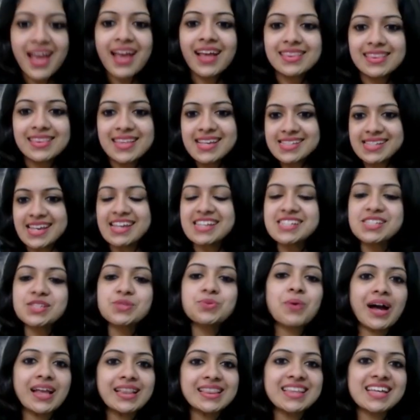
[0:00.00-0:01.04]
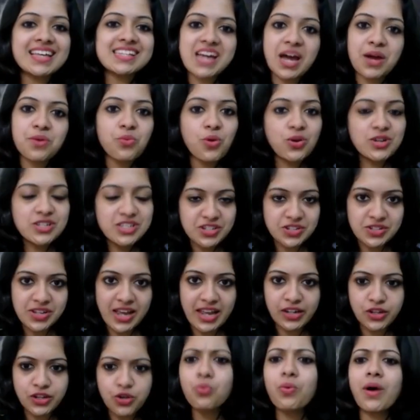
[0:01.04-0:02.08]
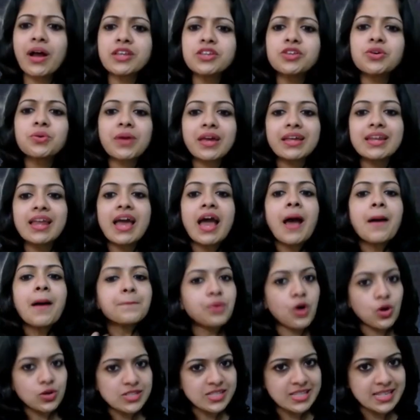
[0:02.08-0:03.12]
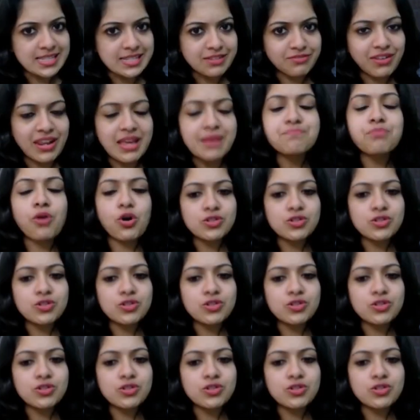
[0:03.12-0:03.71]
This is one that I wanted to tell you, one you can possibly